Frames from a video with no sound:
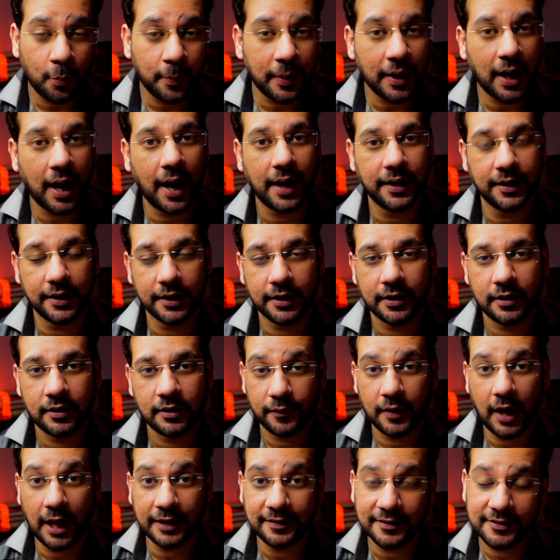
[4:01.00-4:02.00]
behind it.
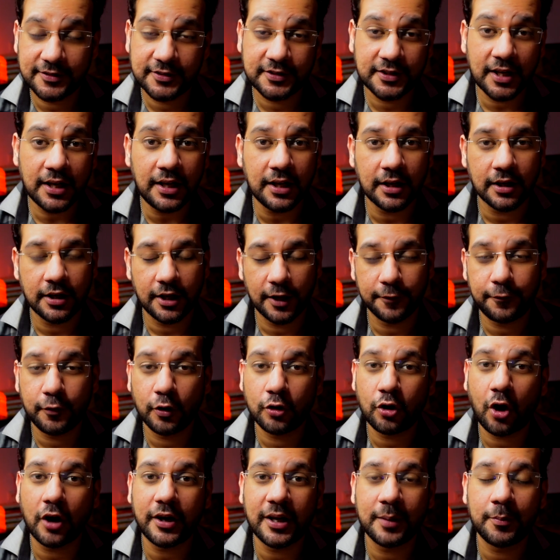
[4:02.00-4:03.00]
And still, if you're
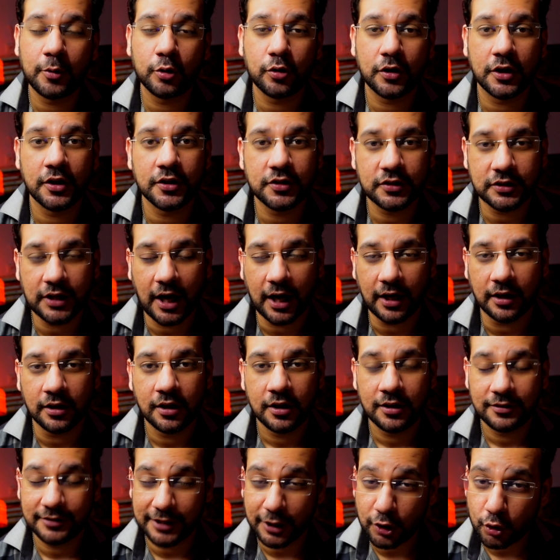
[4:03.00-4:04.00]
not able to understand,
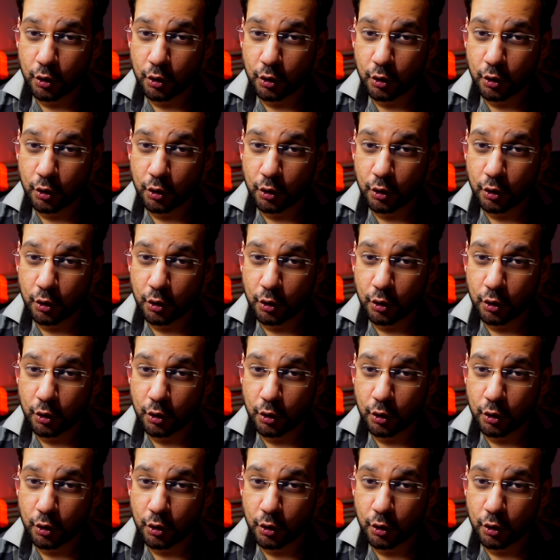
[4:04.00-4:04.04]
then